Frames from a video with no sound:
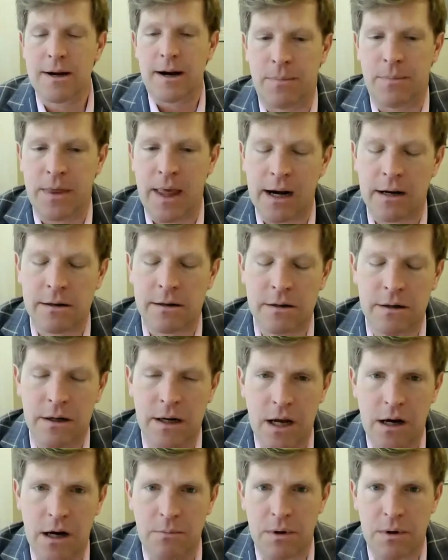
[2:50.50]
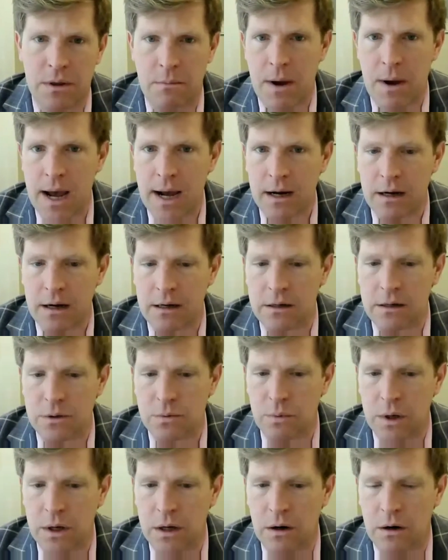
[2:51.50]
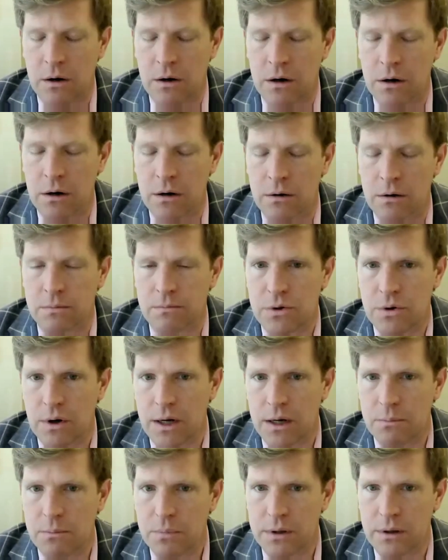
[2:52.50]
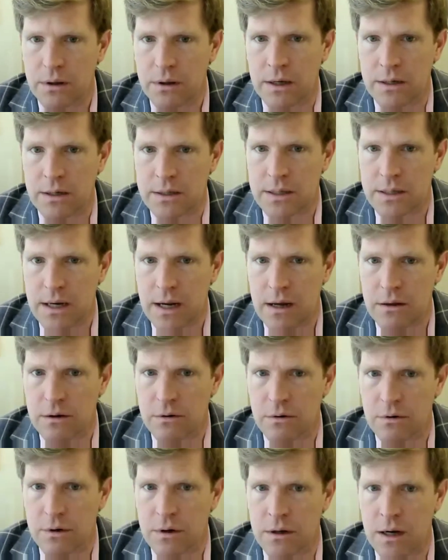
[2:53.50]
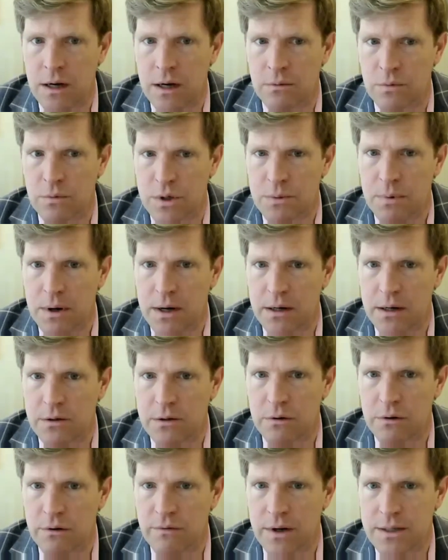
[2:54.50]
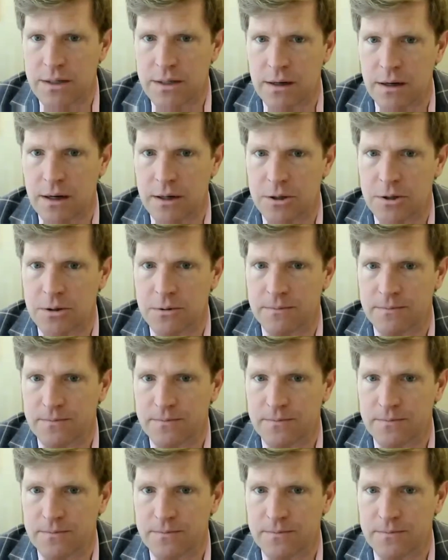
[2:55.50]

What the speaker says: That is going to help on the back end as we are trying to put things together and respond to an investigation.